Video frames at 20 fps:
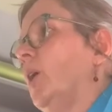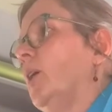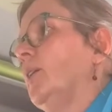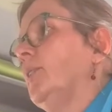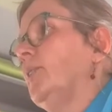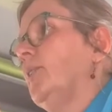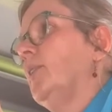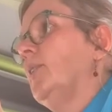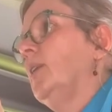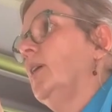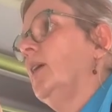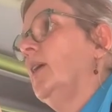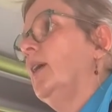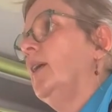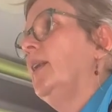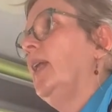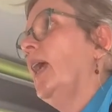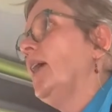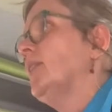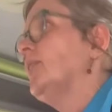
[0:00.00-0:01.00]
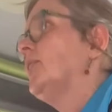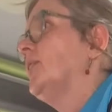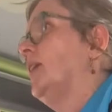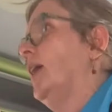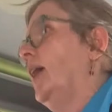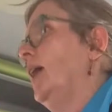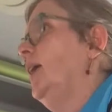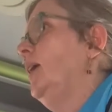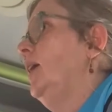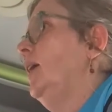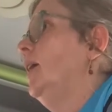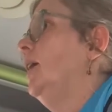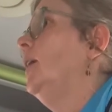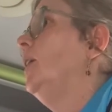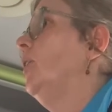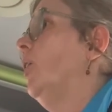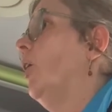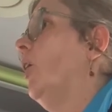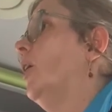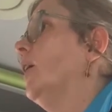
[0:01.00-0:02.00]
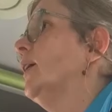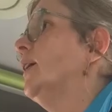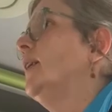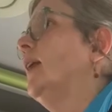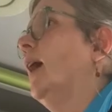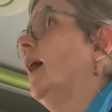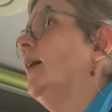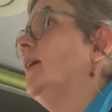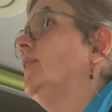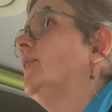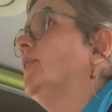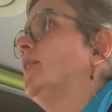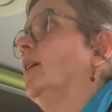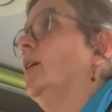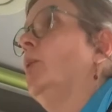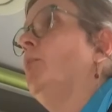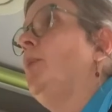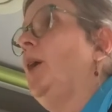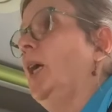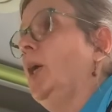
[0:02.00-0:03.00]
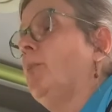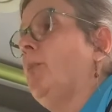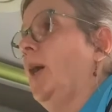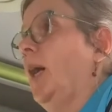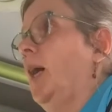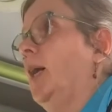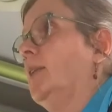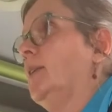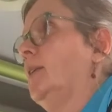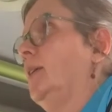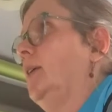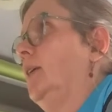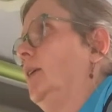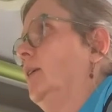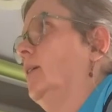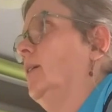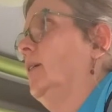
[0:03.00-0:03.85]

was, next day he organized a big party